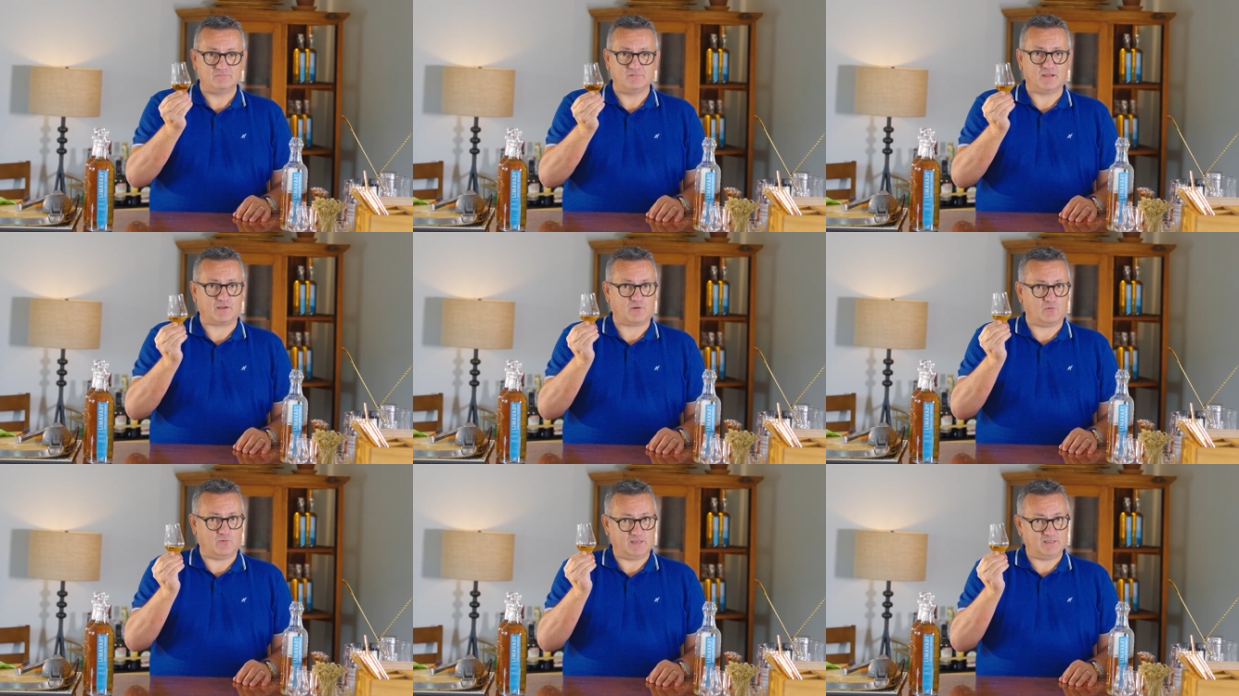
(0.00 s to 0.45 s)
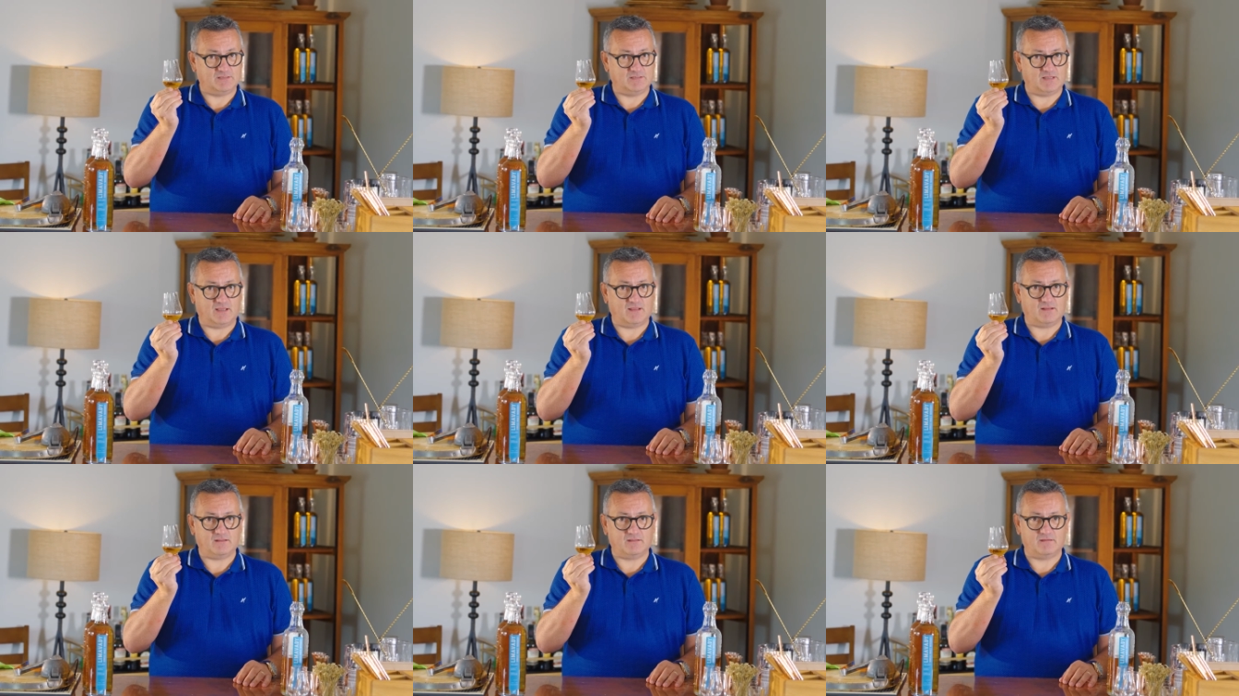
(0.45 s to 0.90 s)
a quick
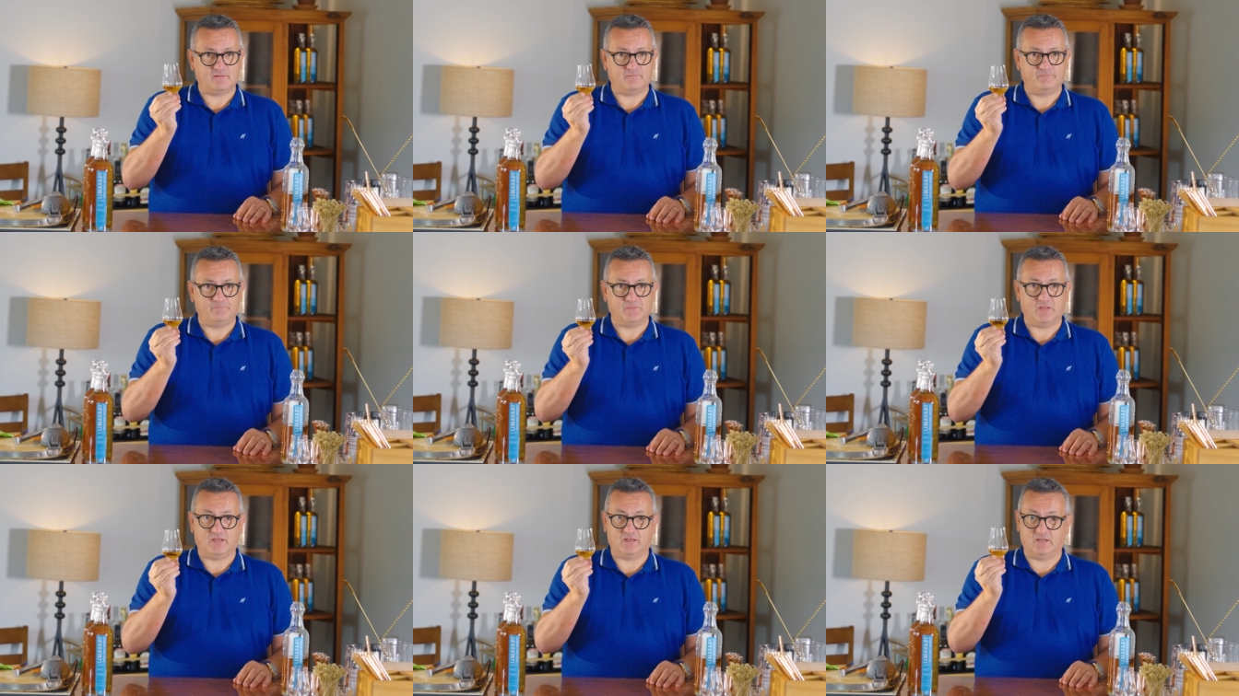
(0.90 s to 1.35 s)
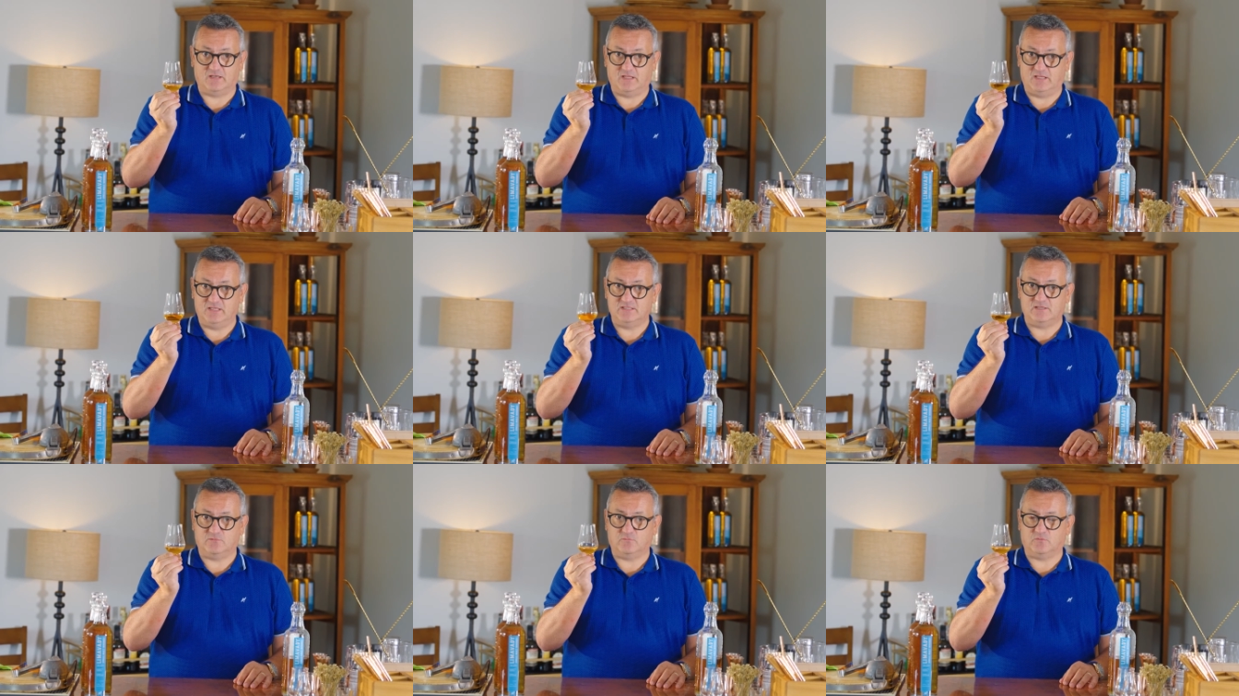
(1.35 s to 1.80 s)
death and an
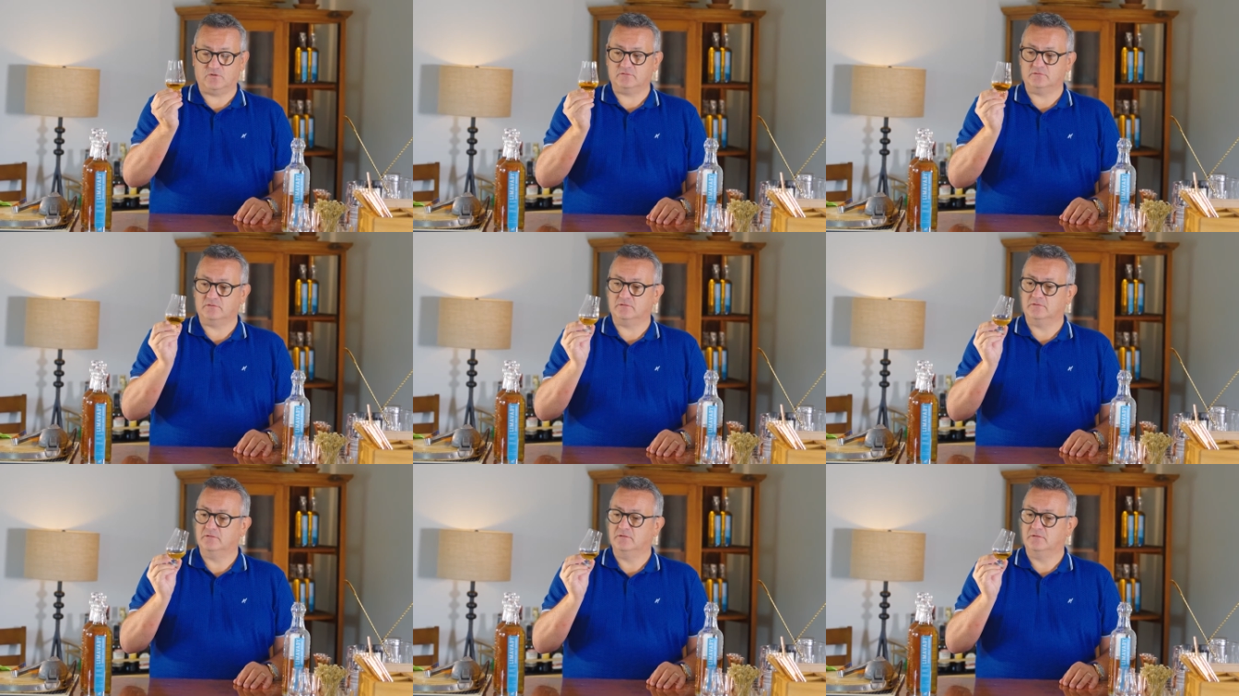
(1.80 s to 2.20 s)
easy one,